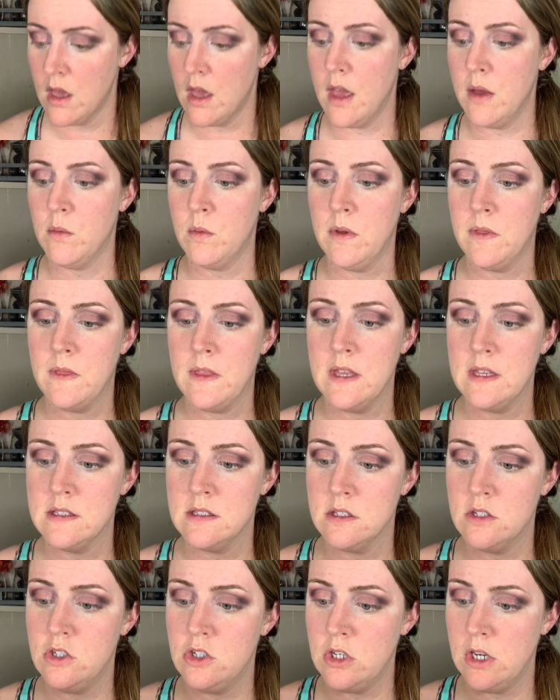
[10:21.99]
And with
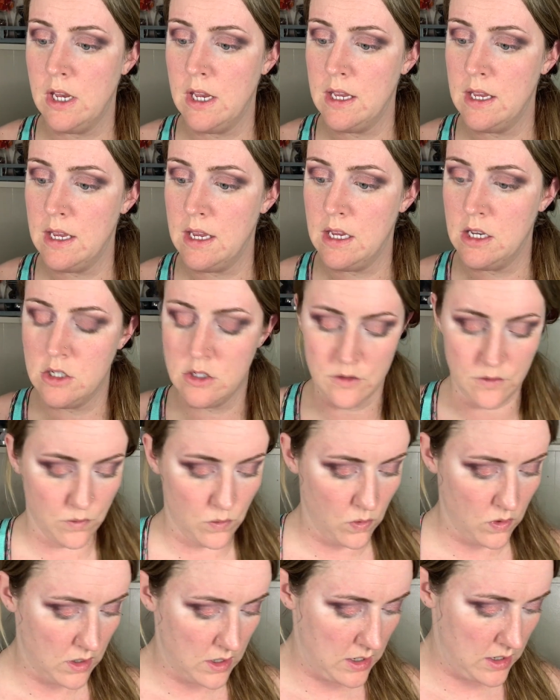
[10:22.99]
this
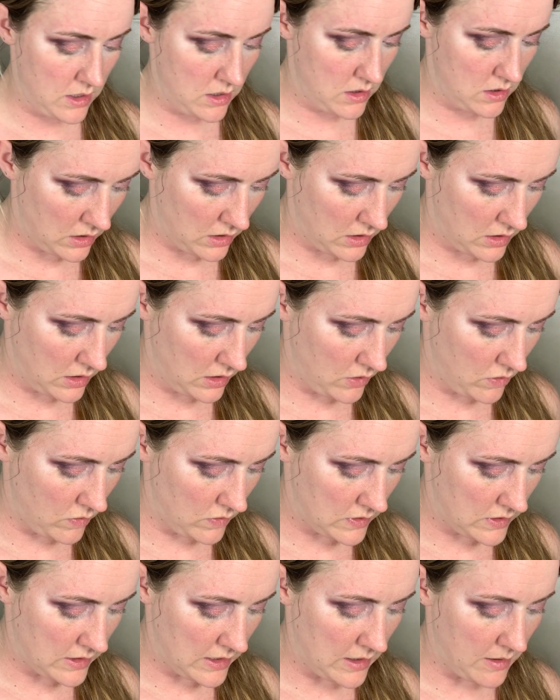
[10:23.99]
JH40, I'm gonna go
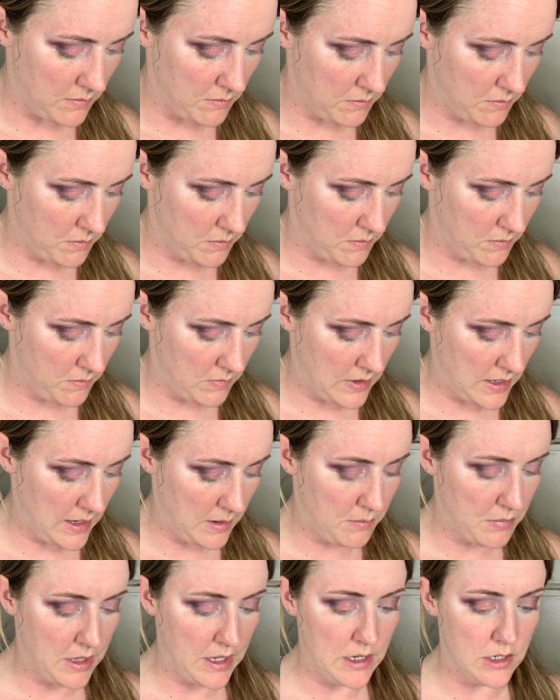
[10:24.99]
into that
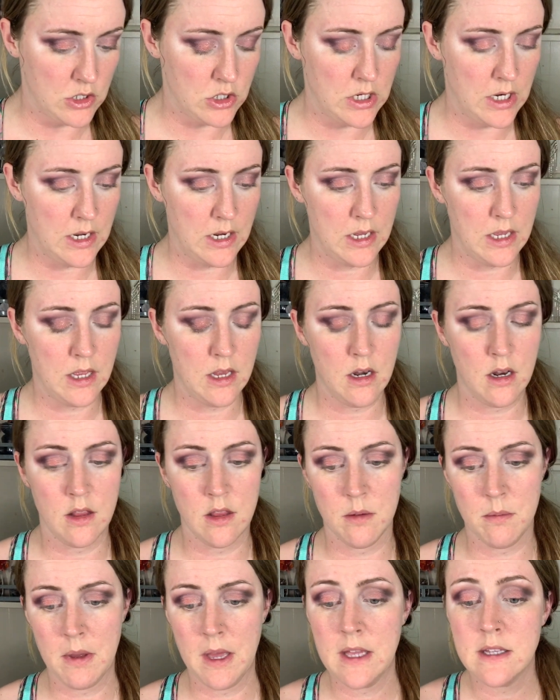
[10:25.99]
eggplant shade again on
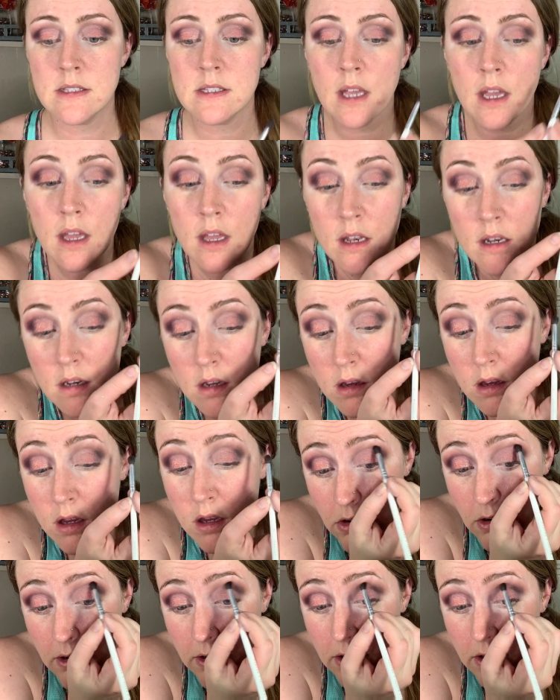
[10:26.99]
the pat side.
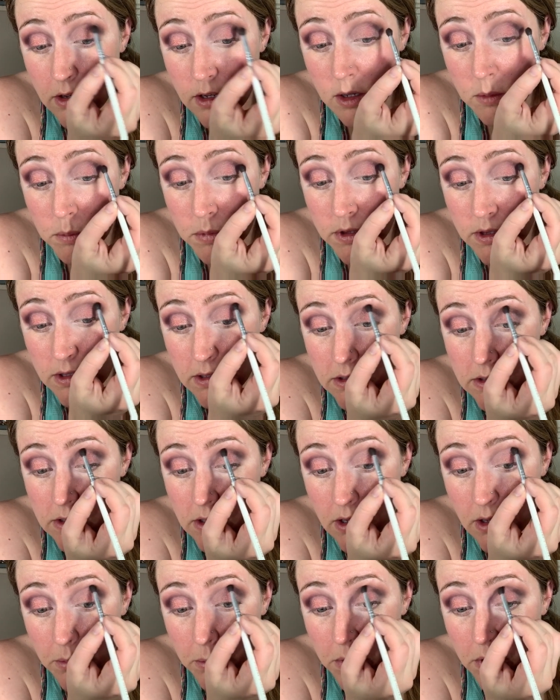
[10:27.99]
Try to deepen this
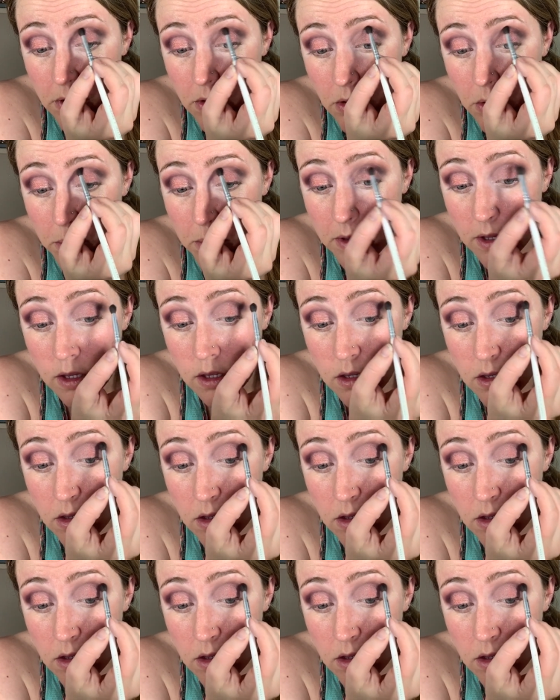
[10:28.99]
up a little bit.